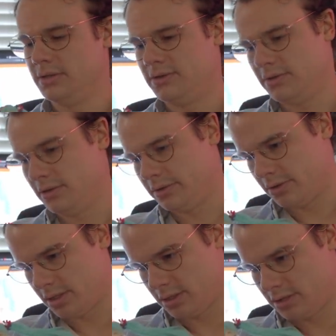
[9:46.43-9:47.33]
this is a little
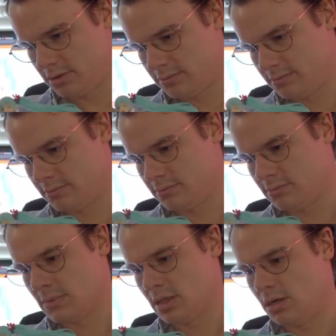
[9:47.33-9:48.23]
crooked.
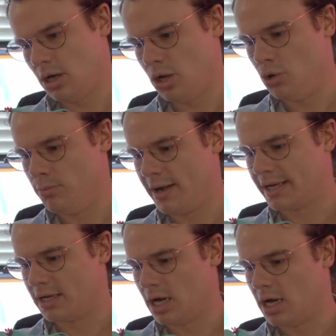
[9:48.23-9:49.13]
Oh my
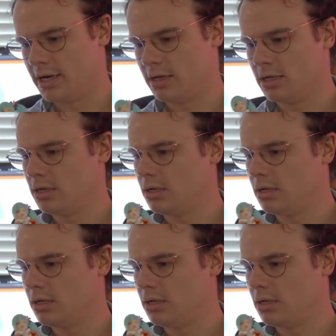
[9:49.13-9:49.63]
god!